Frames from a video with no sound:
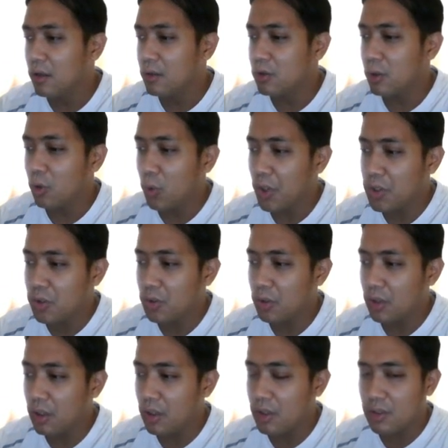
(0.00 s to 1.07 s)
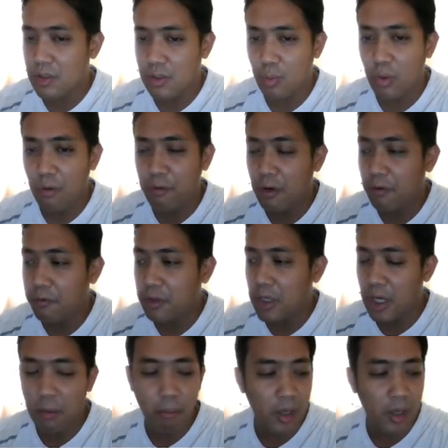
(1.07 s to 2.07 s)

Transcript: So the question is, will 50